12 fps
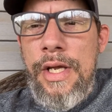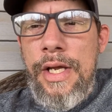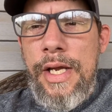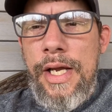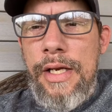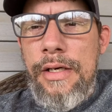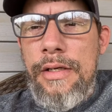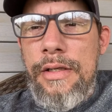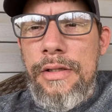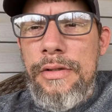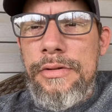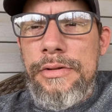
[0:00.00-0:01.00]

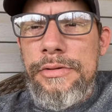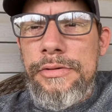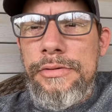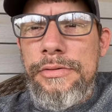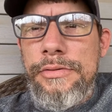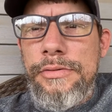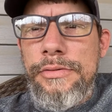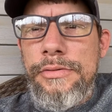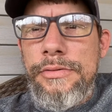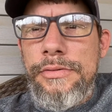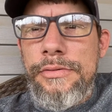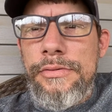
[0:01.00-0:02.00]
and
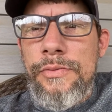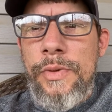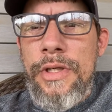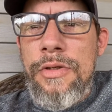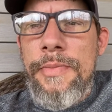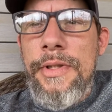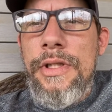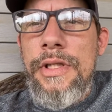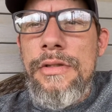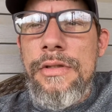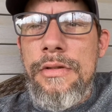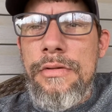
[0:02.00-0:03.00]
we're gonna put
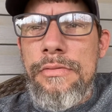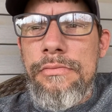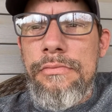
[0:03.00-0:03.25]
these little.